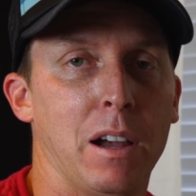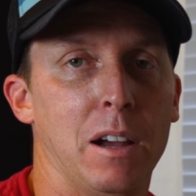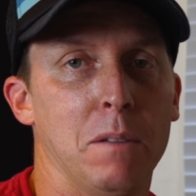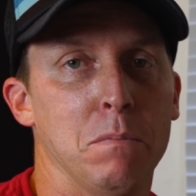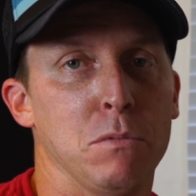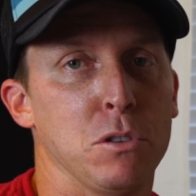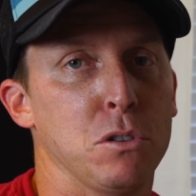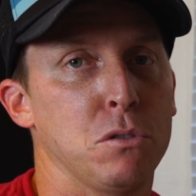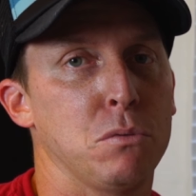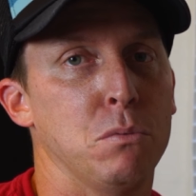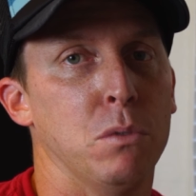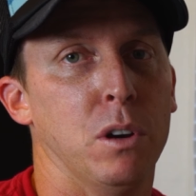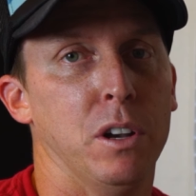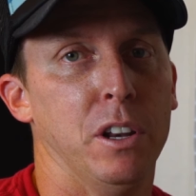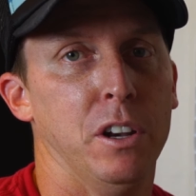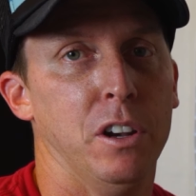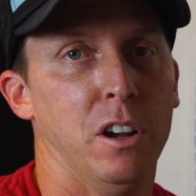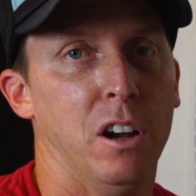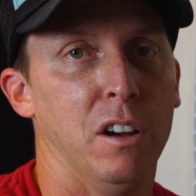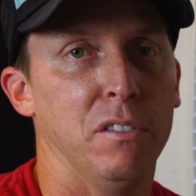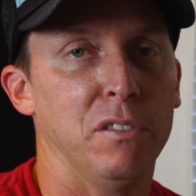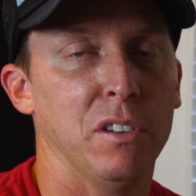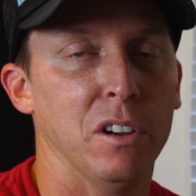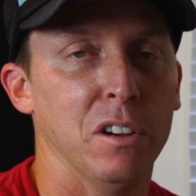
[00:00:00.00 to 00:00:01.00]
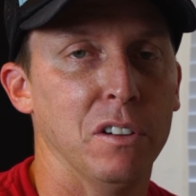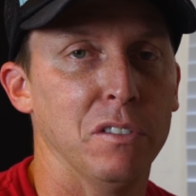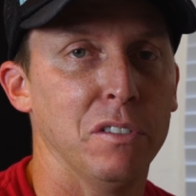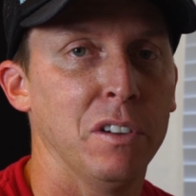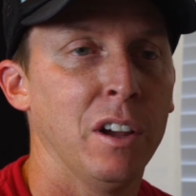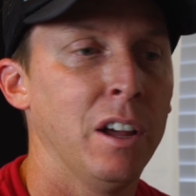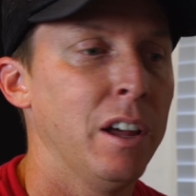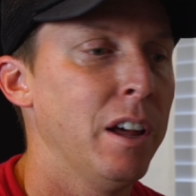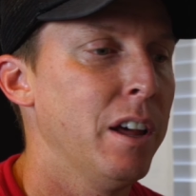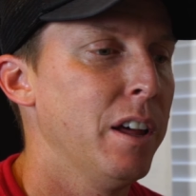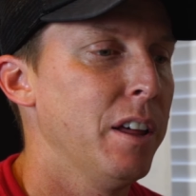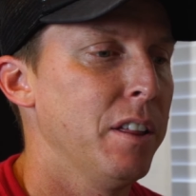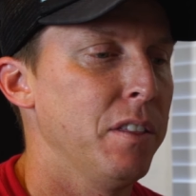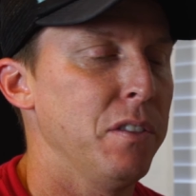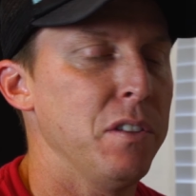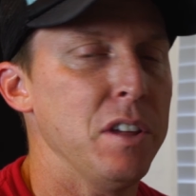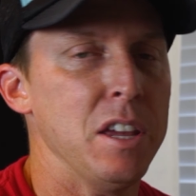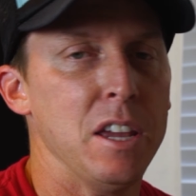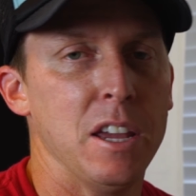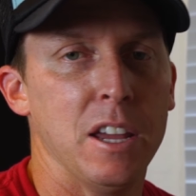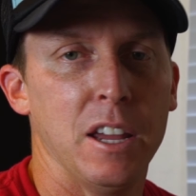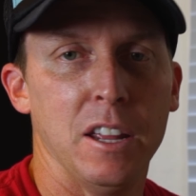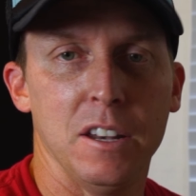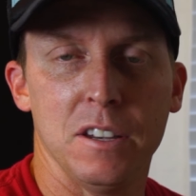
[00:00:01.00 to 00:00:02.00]
I'm just running off of
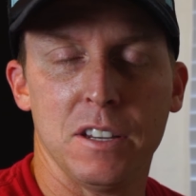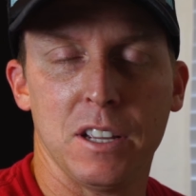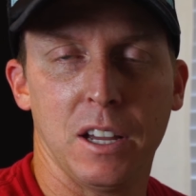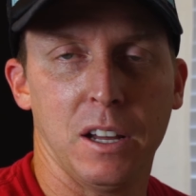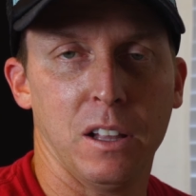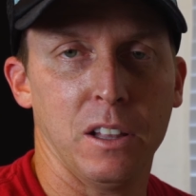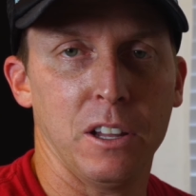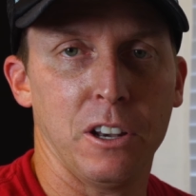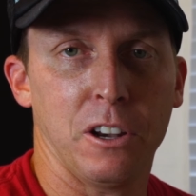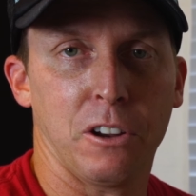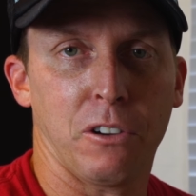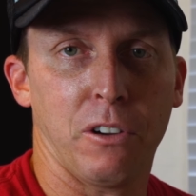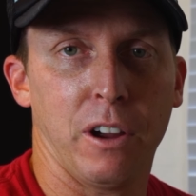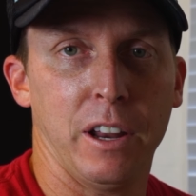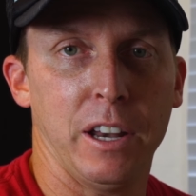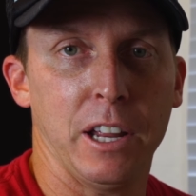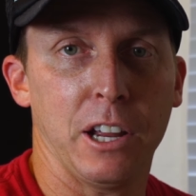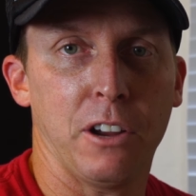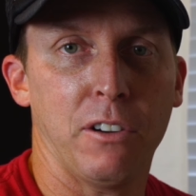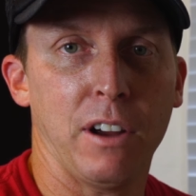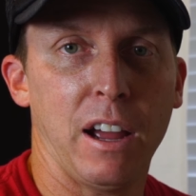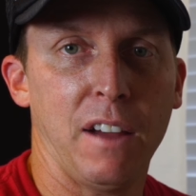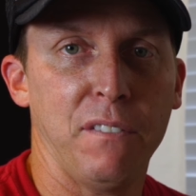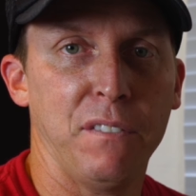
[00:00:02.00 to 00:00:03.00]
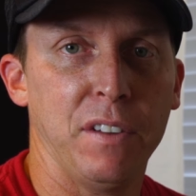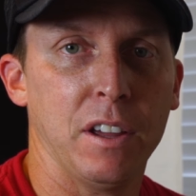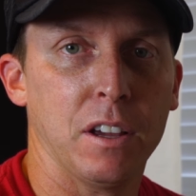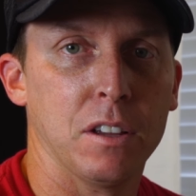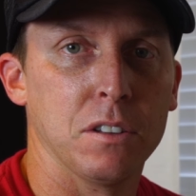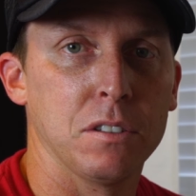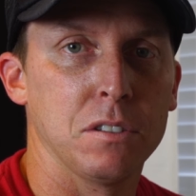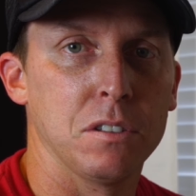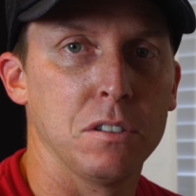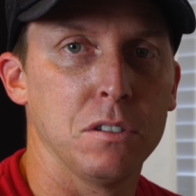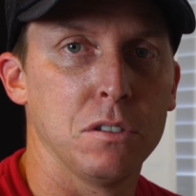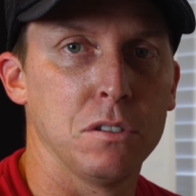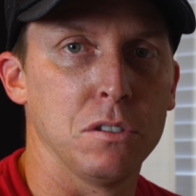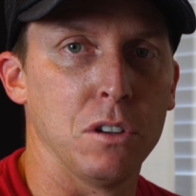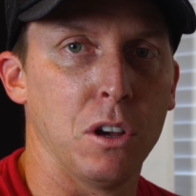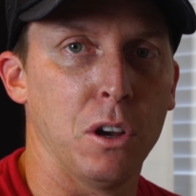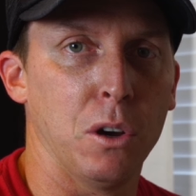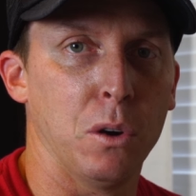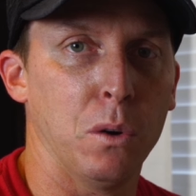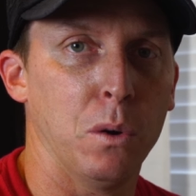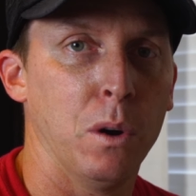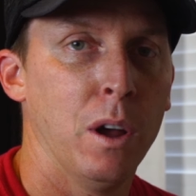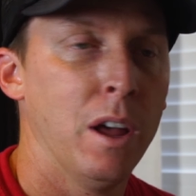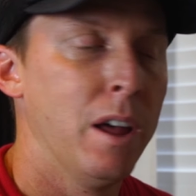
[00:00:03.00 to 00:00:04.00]
the Intel integrated graphics.
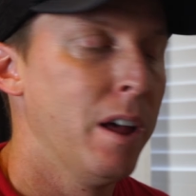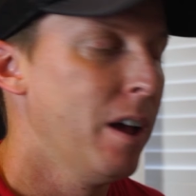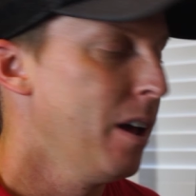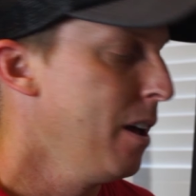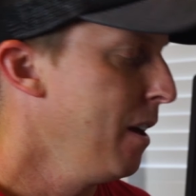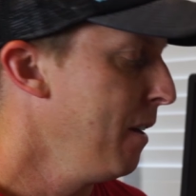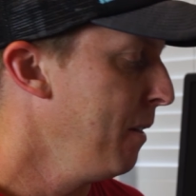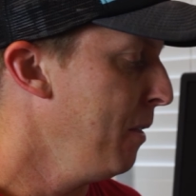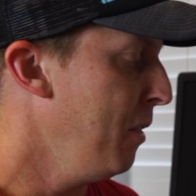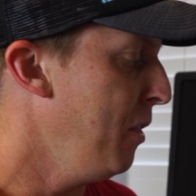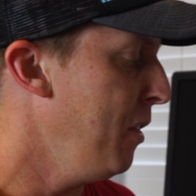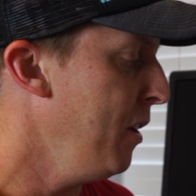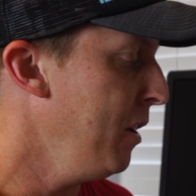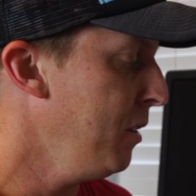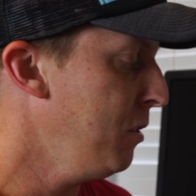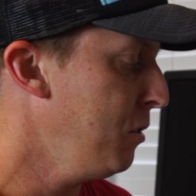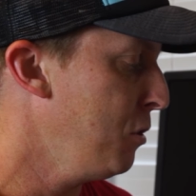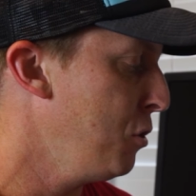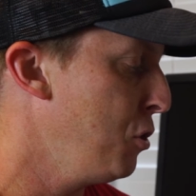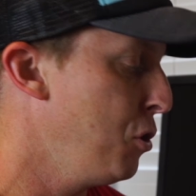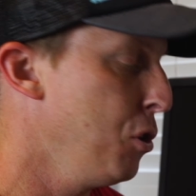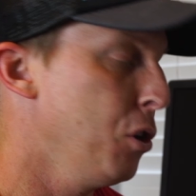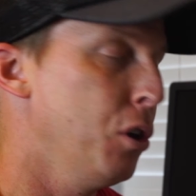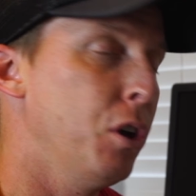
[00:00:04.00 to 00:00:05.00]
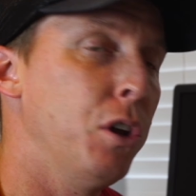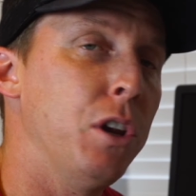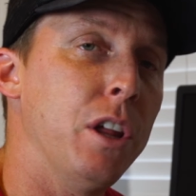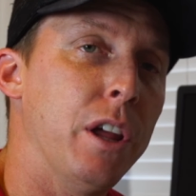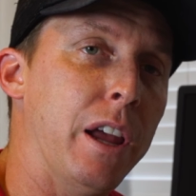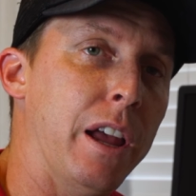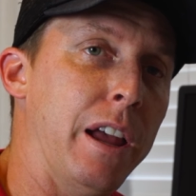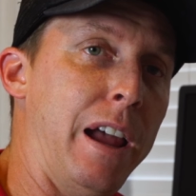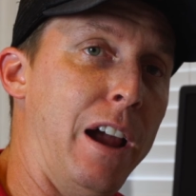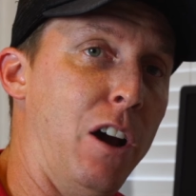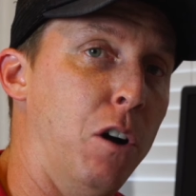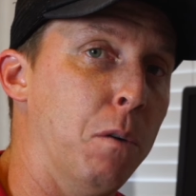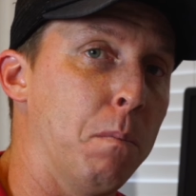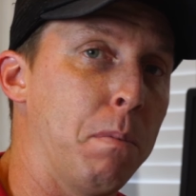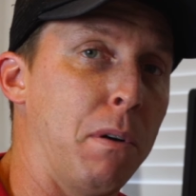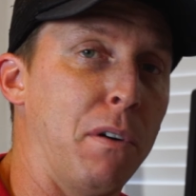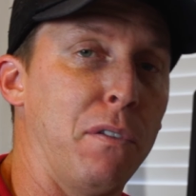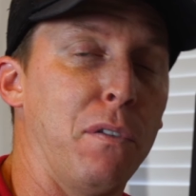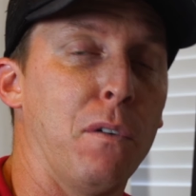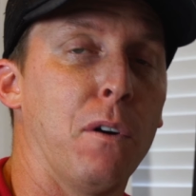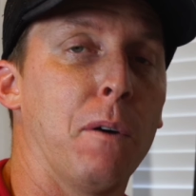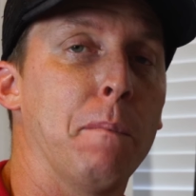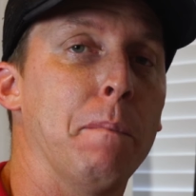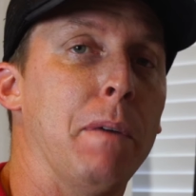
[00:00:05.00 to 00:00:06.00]
So this should
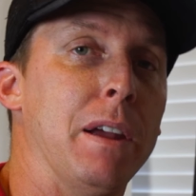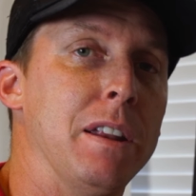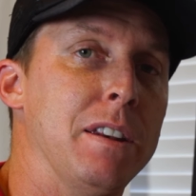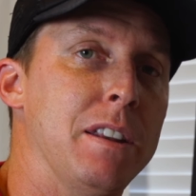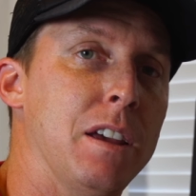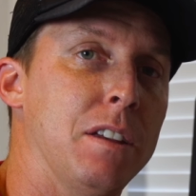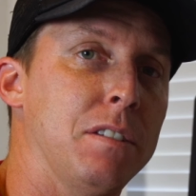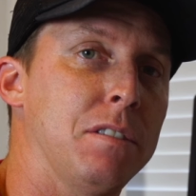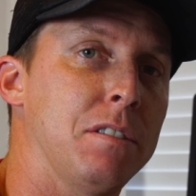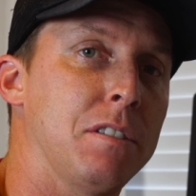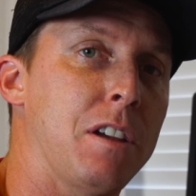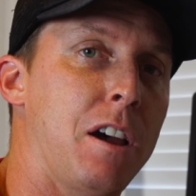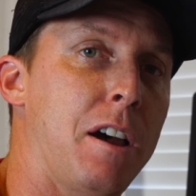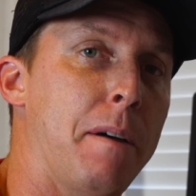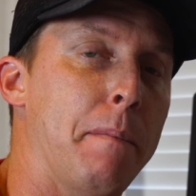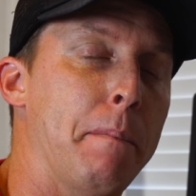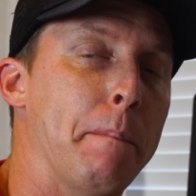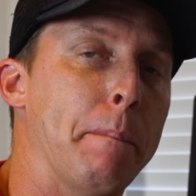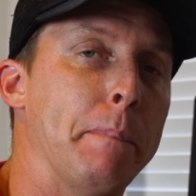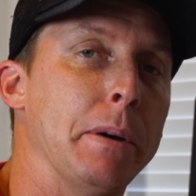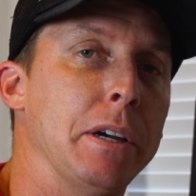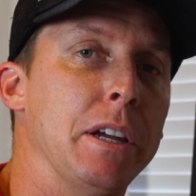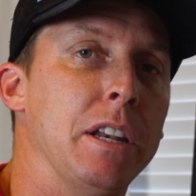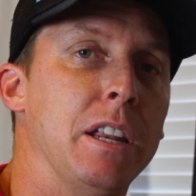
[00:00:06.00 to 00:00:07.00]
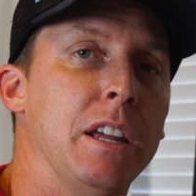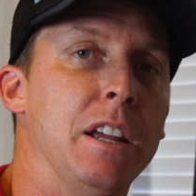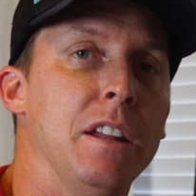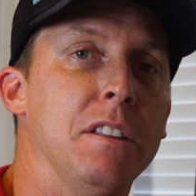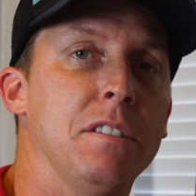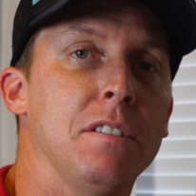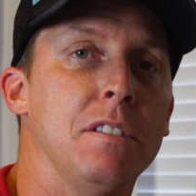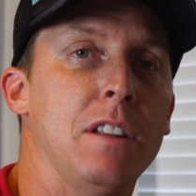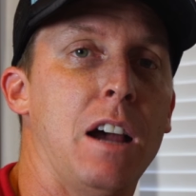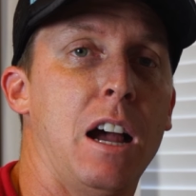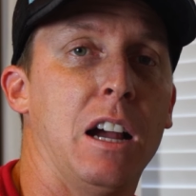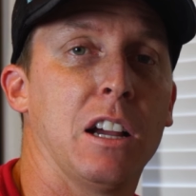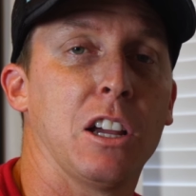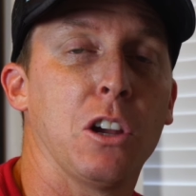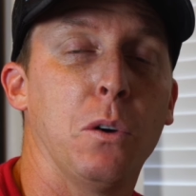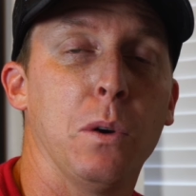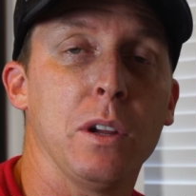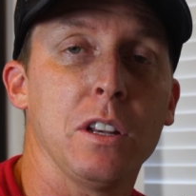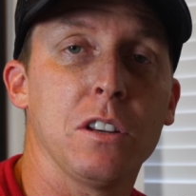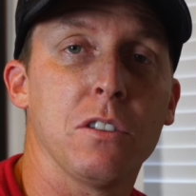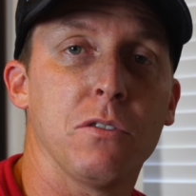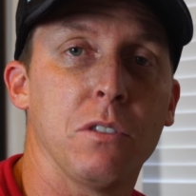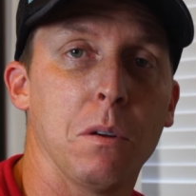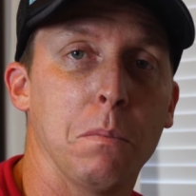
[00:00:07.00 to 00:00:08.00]
outperform my desktop, but it's not
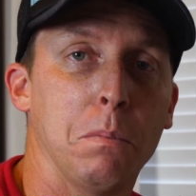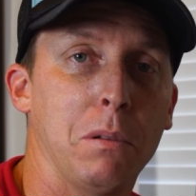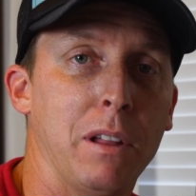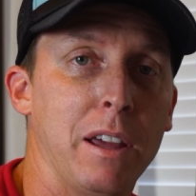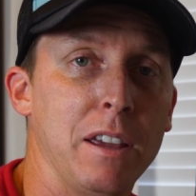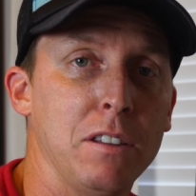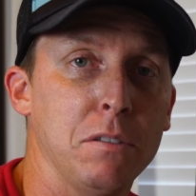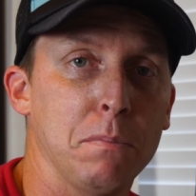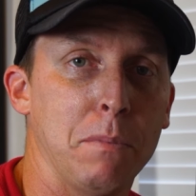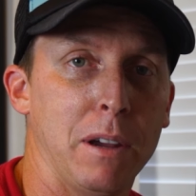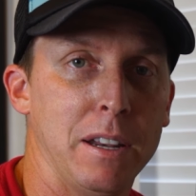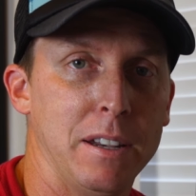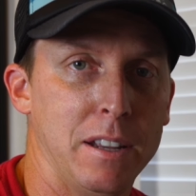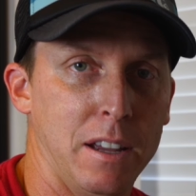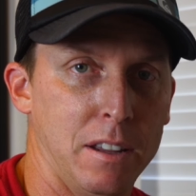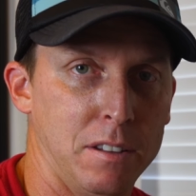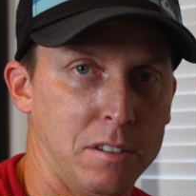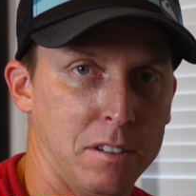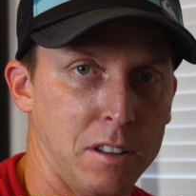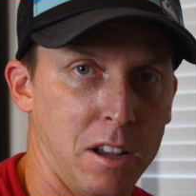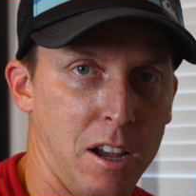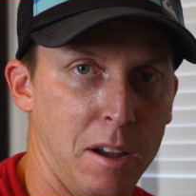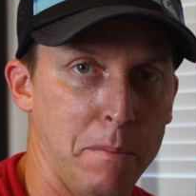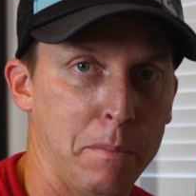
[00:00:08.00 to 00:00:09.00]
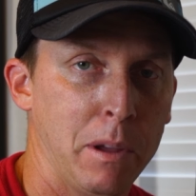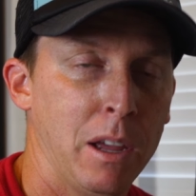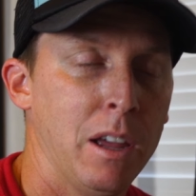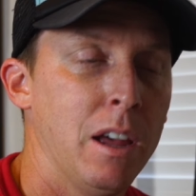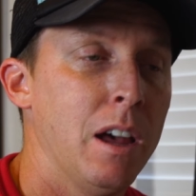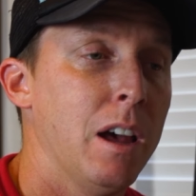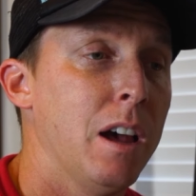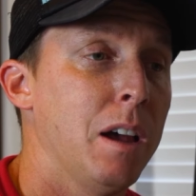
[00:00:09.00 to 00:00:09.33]
going to replace my desktop.